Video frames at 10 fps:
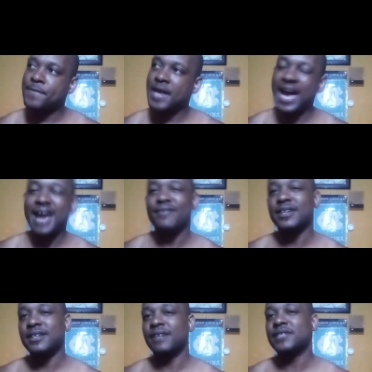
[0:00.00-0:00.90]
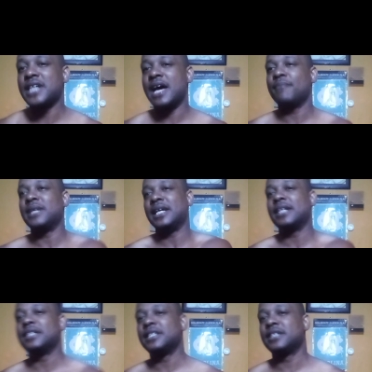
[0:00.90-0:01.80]
having enough time and
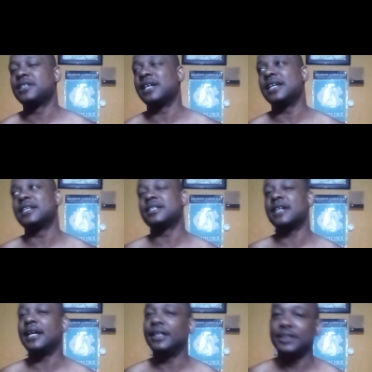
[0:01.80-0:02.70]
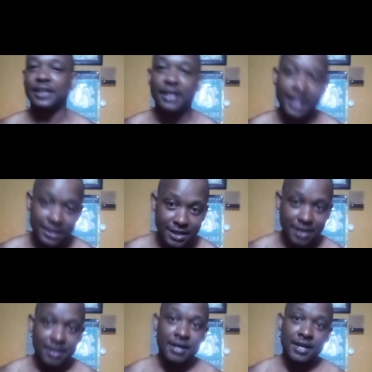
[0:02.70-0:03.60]
energy to entertain shit like
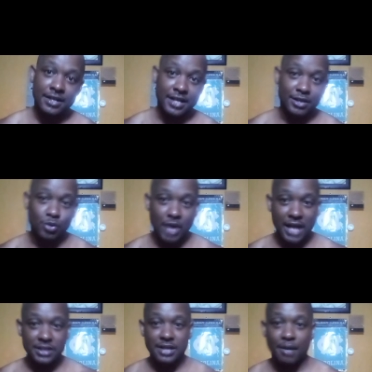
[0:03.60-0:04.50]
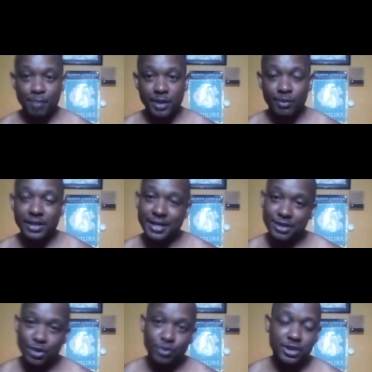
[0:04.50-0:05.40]
that. Then you got some people
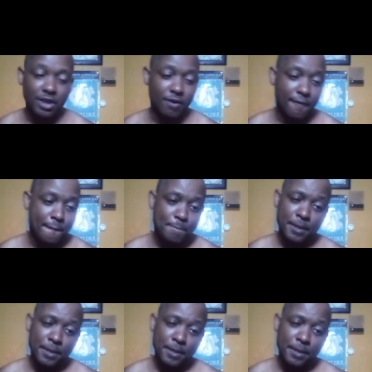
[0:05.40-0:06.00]
that do so.